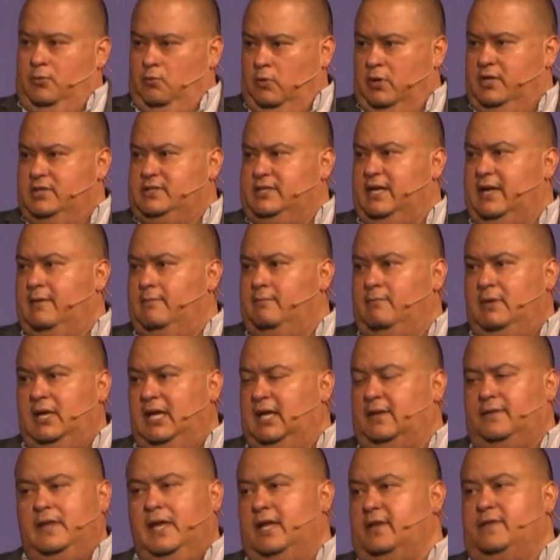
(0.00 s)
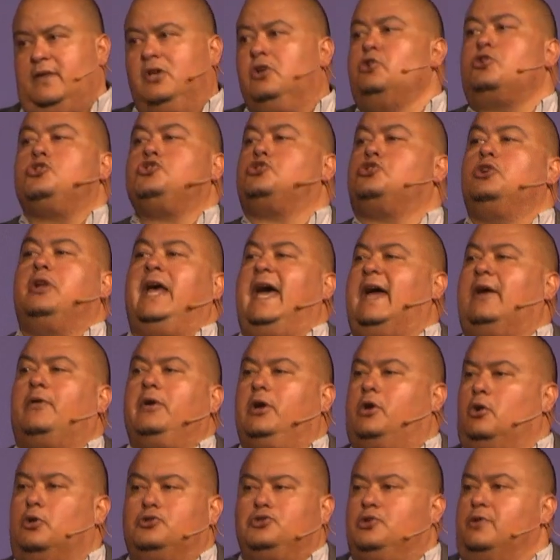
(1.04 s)
What does that mean? They, they understood
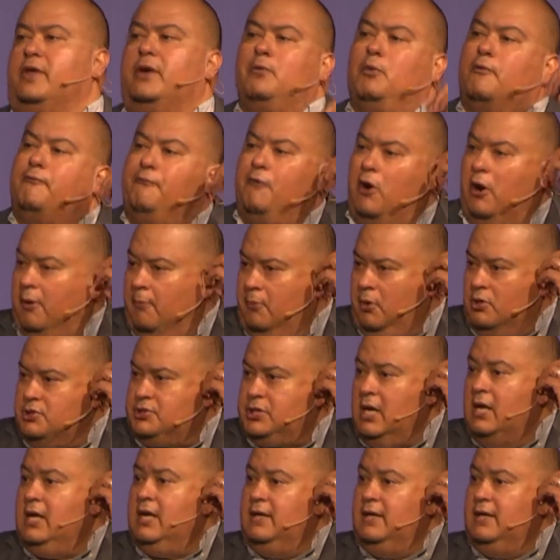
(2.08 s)
agriculture, they were farmers.